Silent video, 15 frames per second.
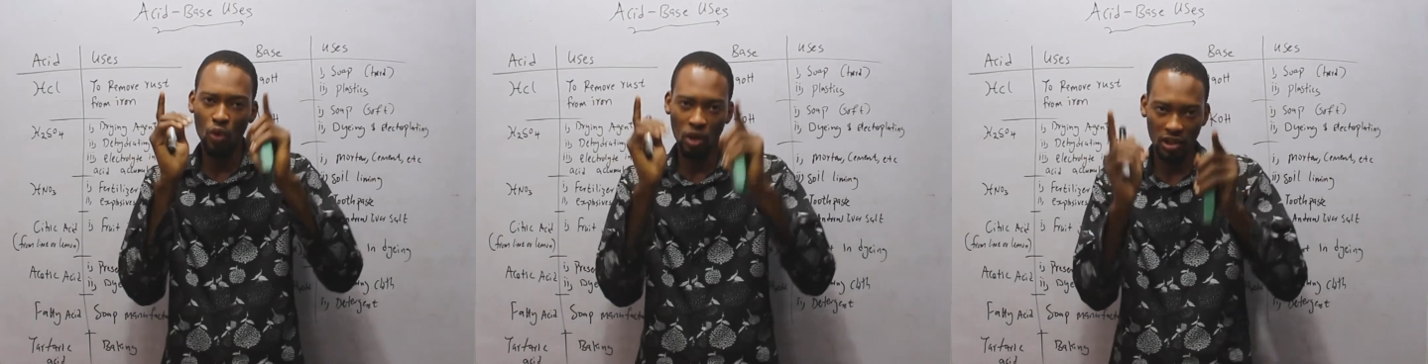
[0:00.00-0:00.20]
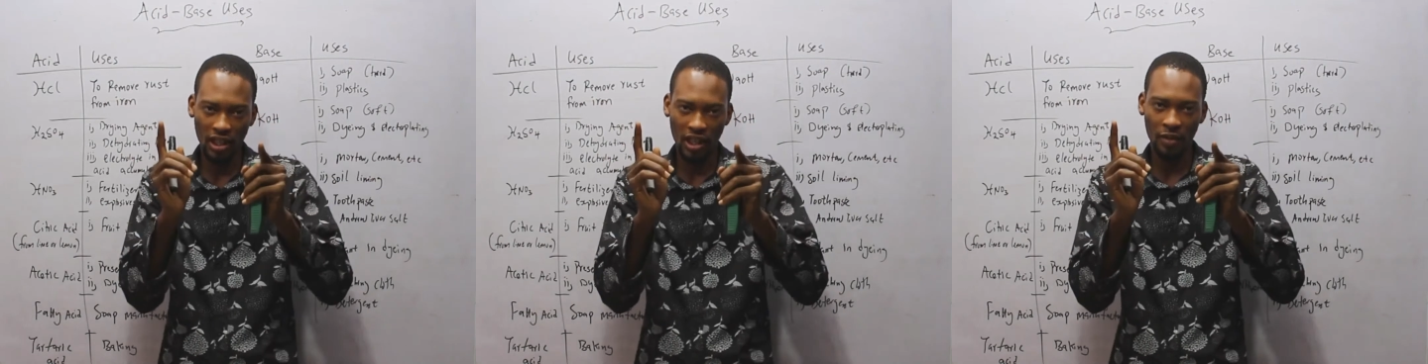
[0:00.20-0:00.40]

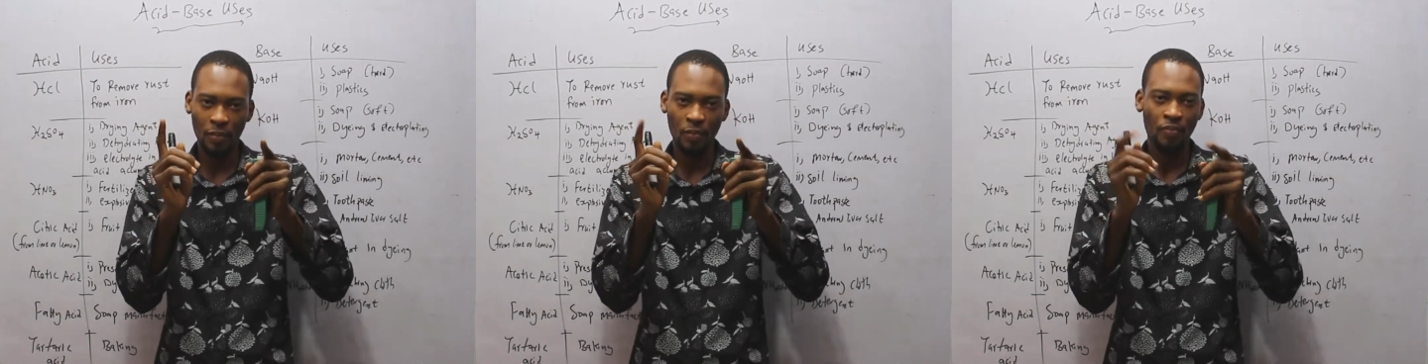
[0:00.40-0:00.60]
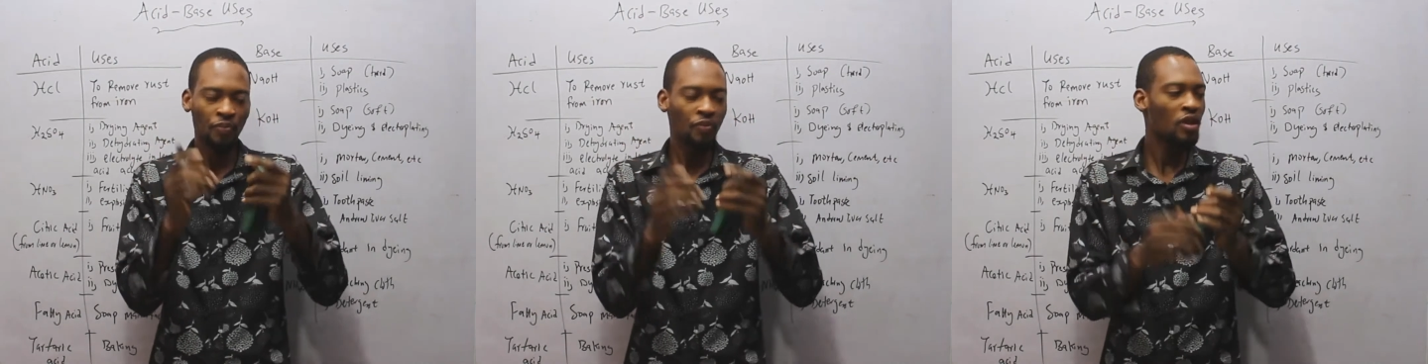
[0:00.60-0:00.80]
water,
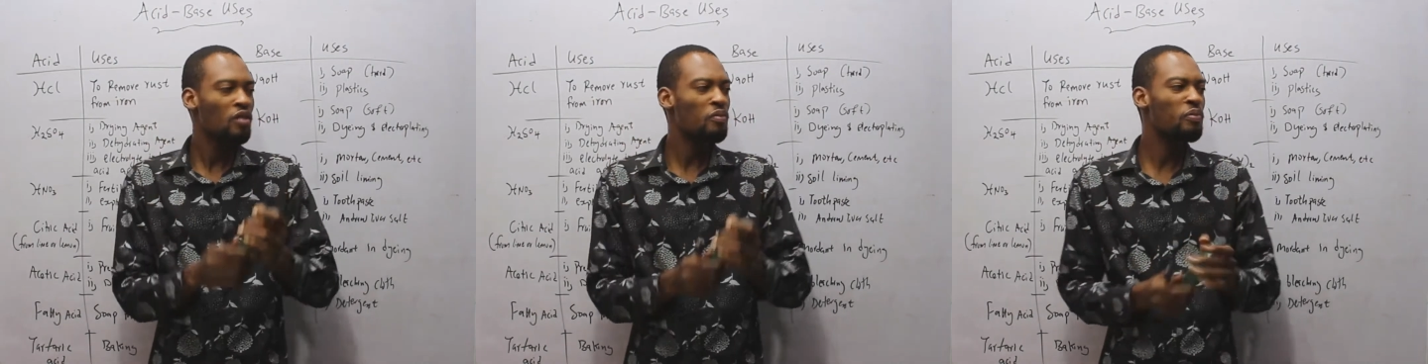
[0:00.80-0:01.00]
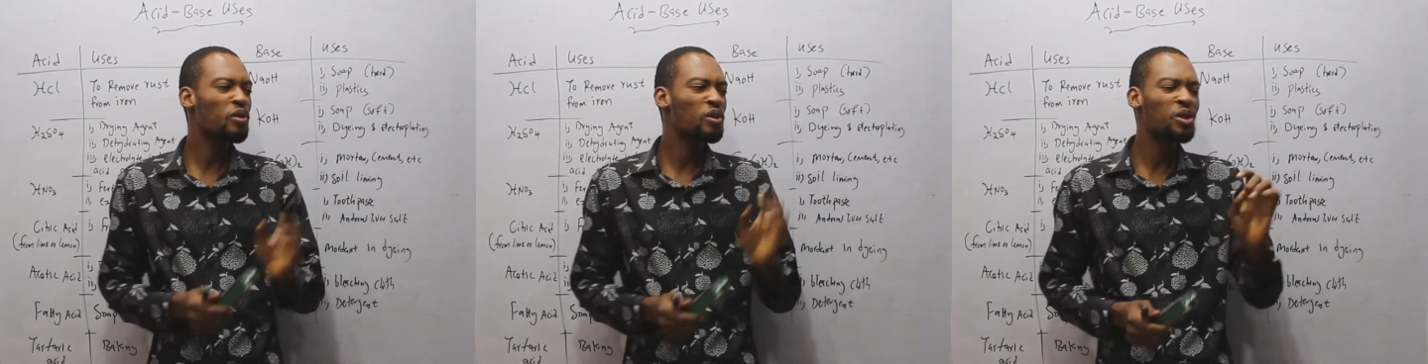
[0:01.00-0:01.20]

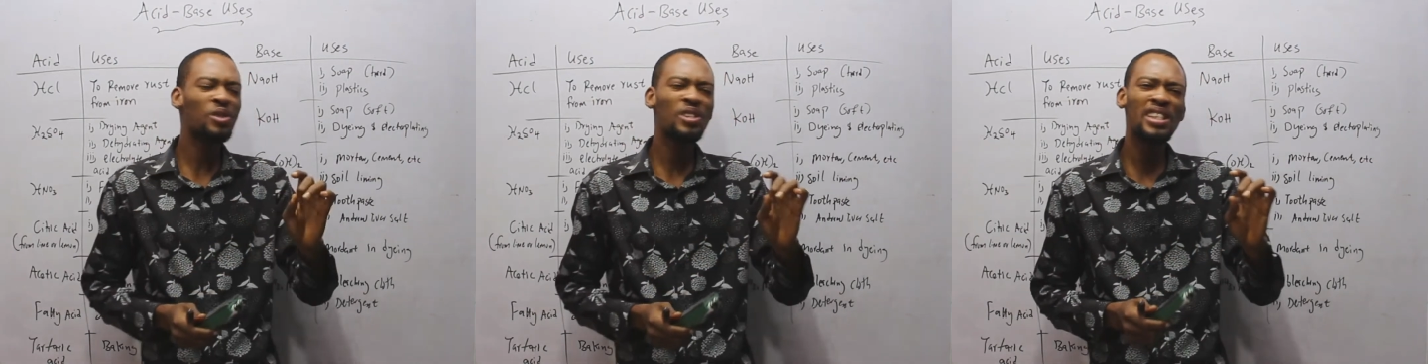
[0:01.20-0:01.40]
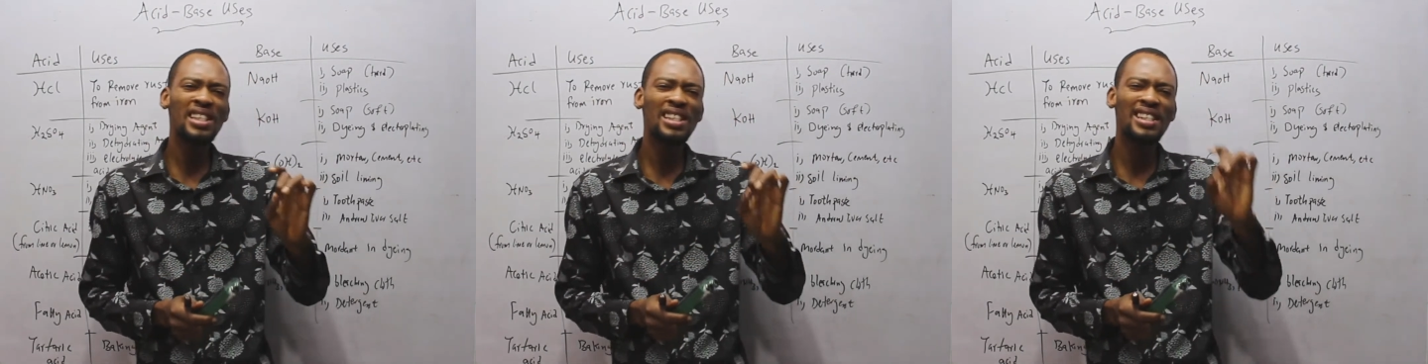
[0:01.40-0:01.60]

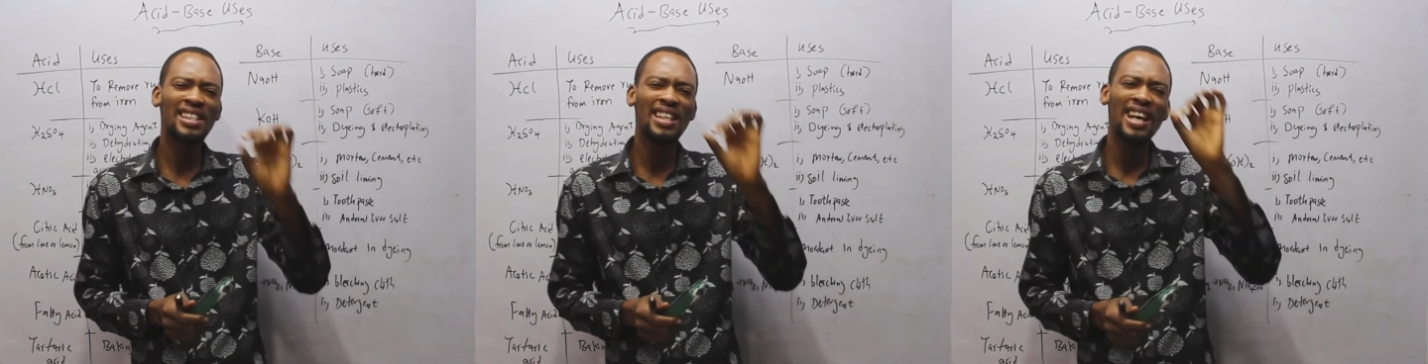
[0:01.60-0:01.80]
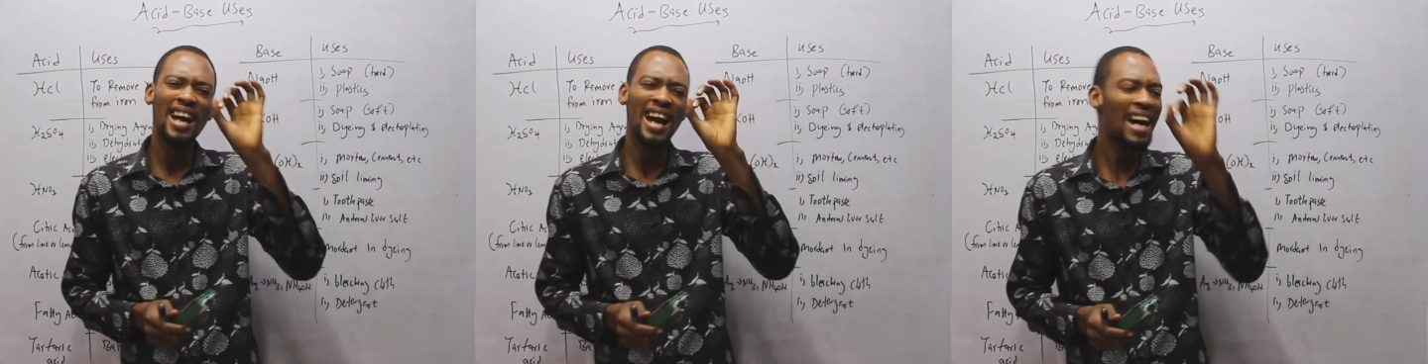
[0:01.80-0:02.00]

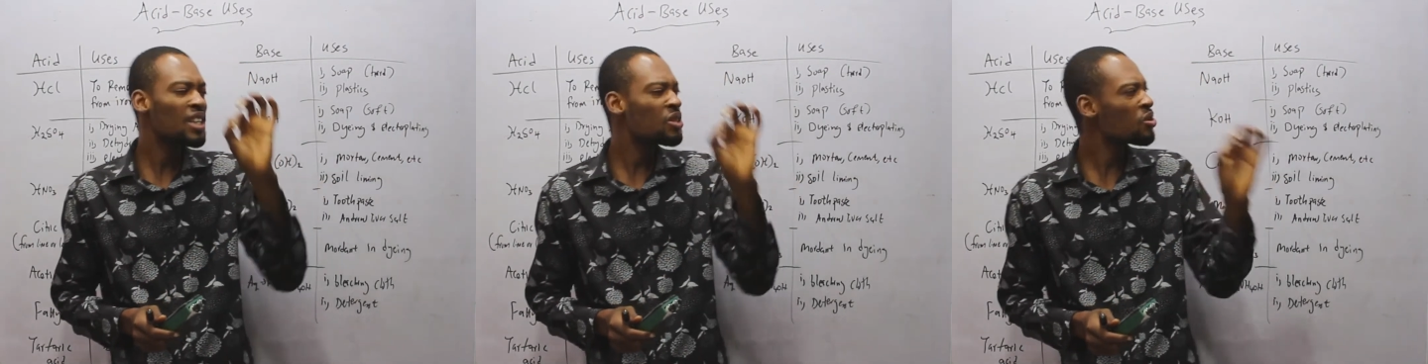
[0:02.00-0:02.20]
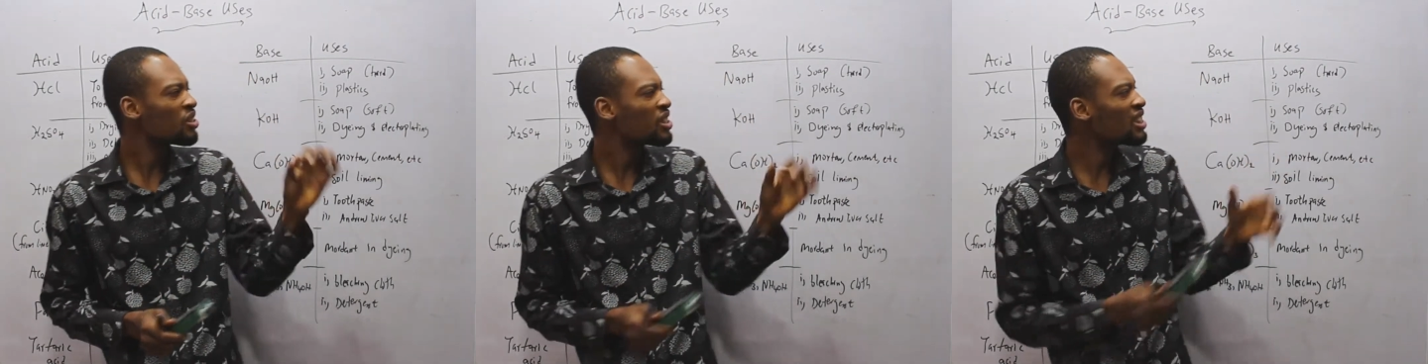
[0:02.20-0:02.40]
produces
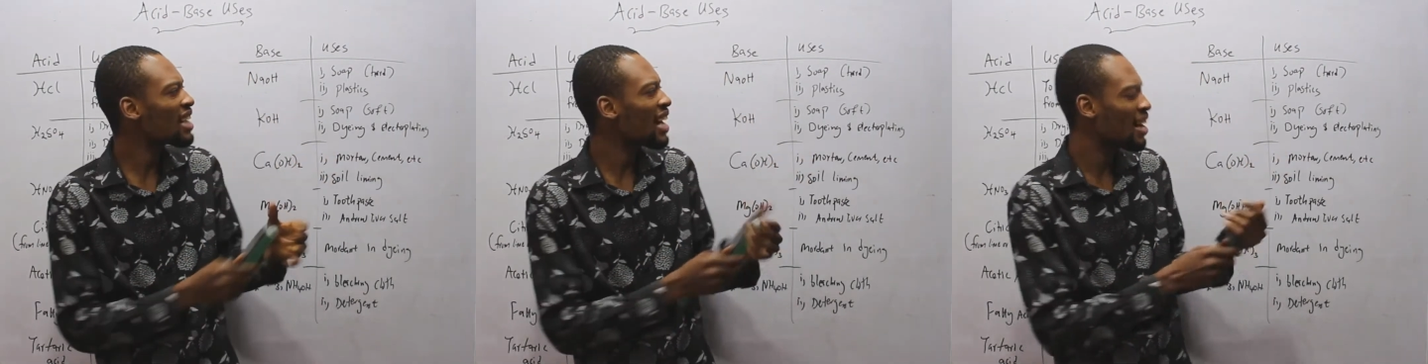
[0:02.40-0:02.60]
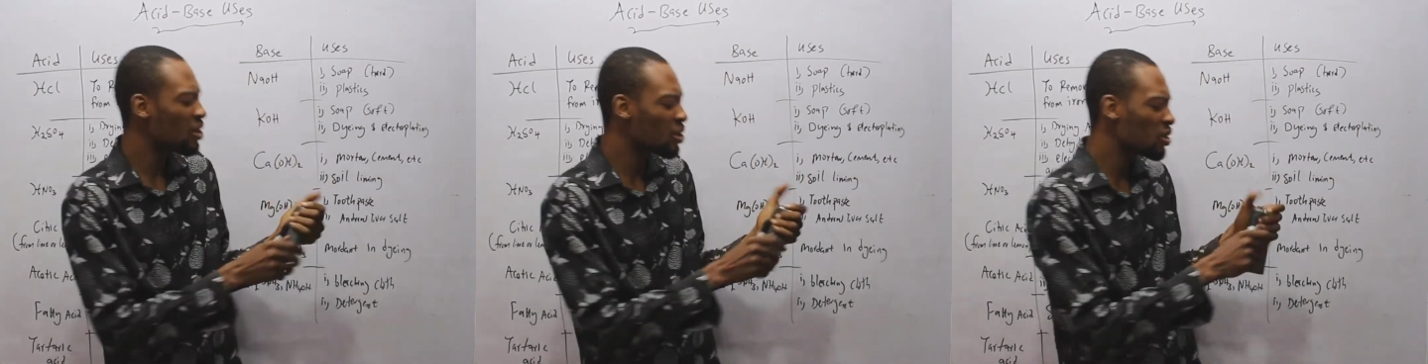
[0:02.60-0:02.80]
hydrogen
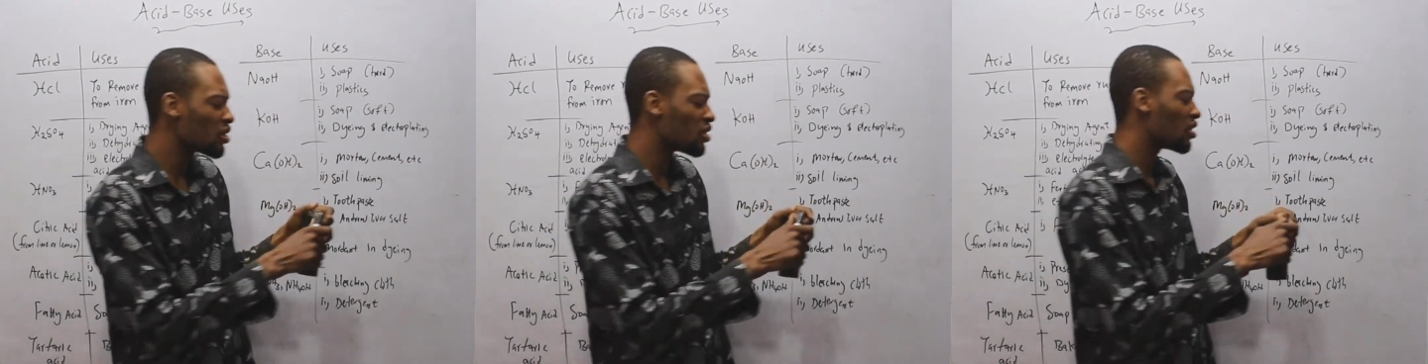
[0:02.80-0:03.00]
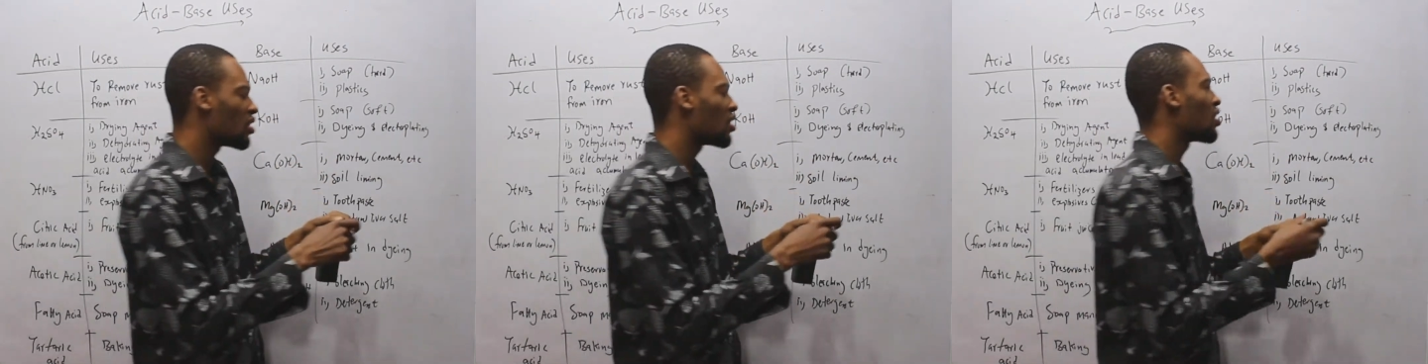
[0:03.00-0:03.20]

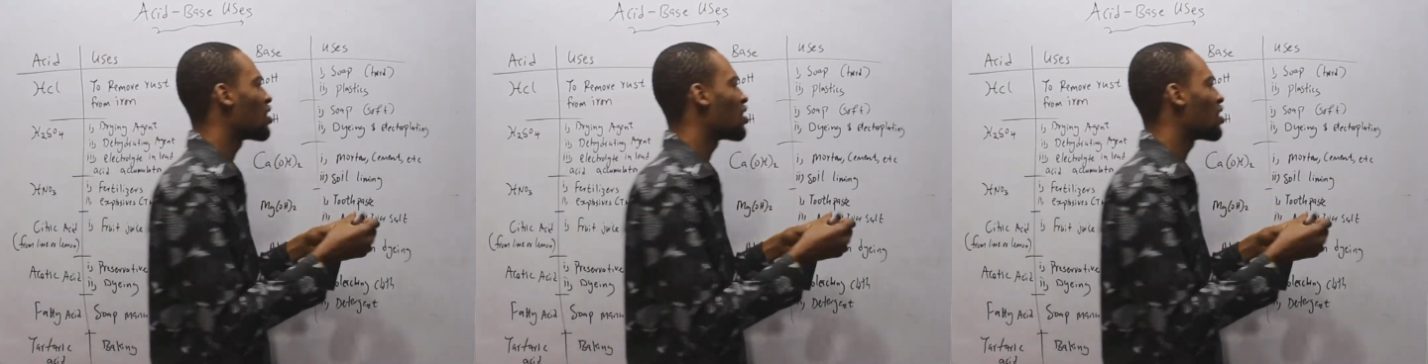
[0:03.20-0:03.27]
ion